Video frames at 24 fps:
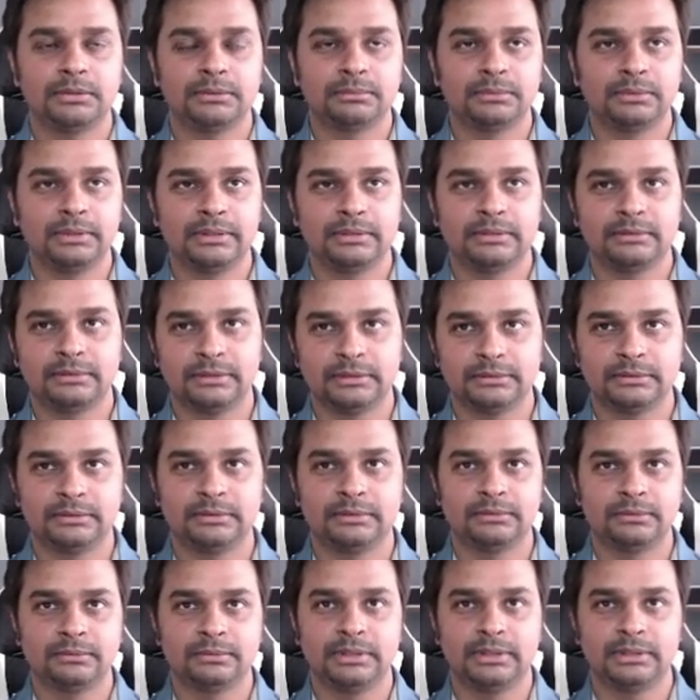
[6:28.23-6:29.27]
the police
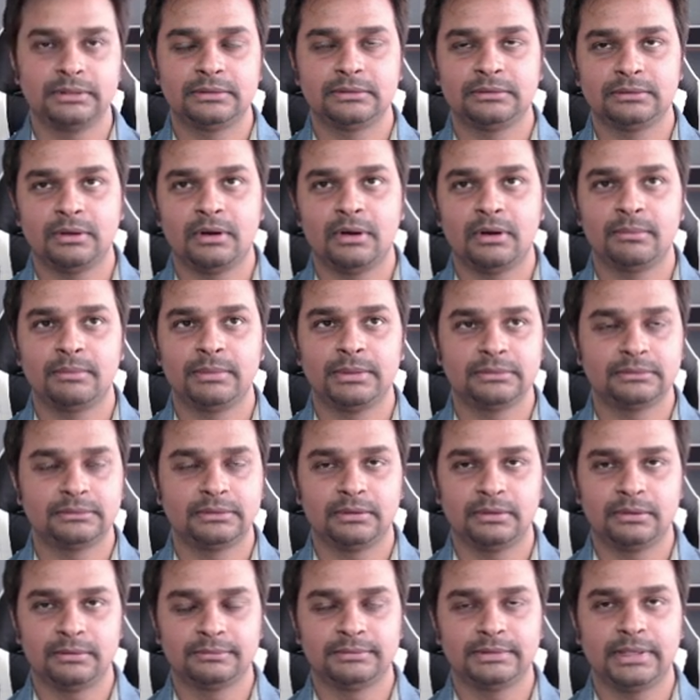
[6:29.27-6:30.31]
doesn't do its job and
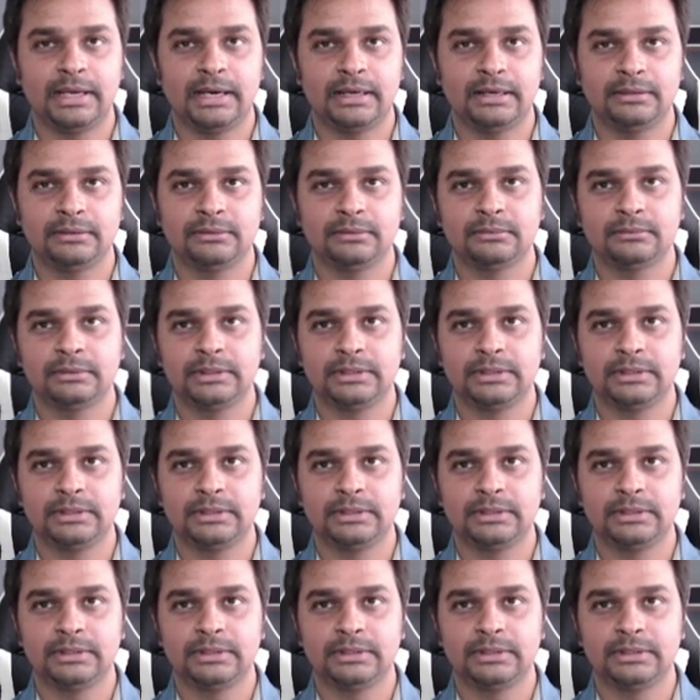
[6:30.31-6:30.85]
all of that, you know,